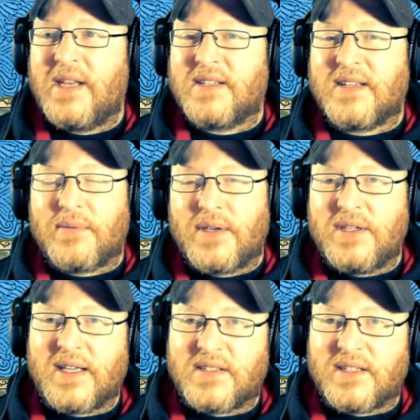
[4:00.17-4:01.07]
turn where
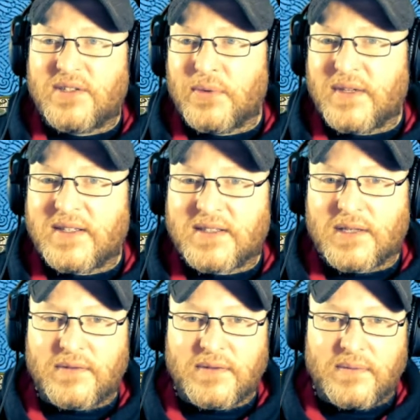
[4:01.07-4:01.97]
you get to do all this
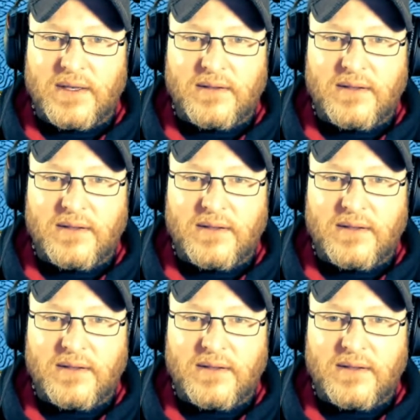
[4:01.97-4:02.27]
stuff as well.